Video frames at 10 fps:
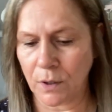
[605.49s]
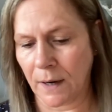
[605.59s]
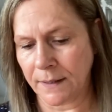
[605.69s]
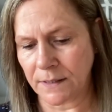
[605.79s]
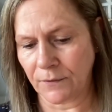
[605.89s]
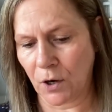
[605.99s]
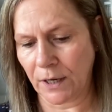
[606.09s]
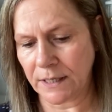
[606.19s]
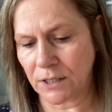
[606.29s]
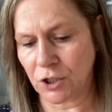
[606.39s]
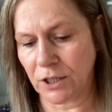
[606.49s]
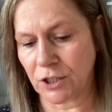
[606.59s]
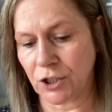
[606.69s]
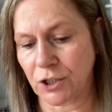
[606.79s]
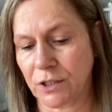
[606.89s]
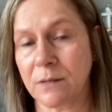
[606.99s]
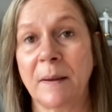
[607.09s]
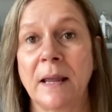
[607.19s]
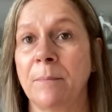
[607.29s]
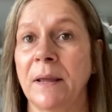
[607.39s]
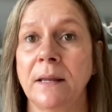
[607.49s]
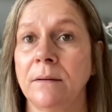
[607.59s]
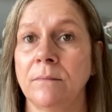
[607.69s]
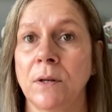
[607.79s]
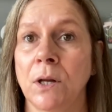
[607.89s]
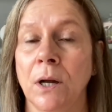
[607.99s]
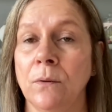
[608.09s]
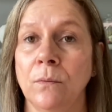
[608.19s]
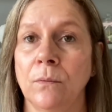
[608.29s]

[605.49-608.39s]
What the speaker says: guys have got any suggestions, maybe, you know,